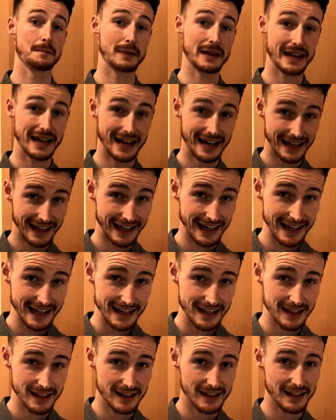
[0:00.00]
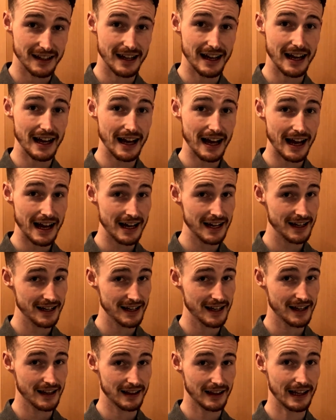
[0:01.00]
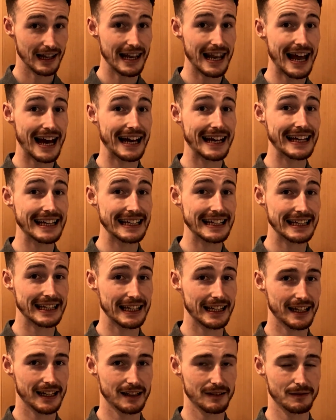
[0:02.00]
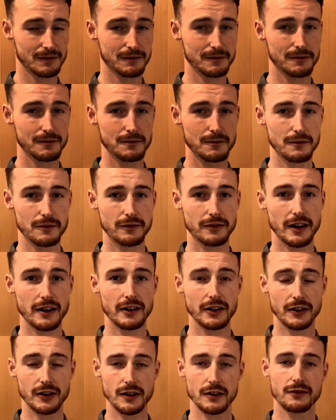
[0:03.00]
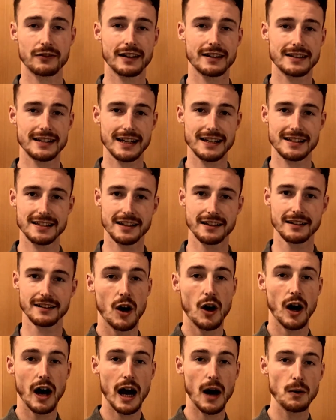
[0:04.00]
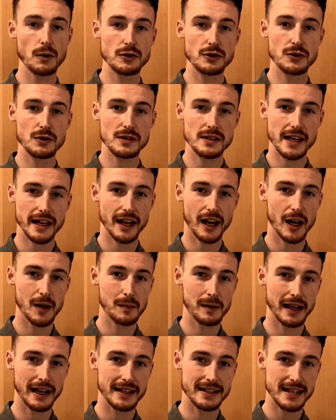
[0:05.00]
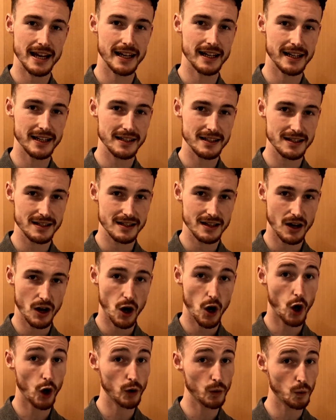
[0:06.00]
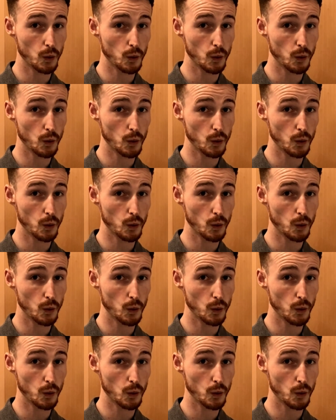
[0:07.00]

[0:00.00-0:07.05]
Viajé a la India. Very good, fantastic. How would you say I play tennis on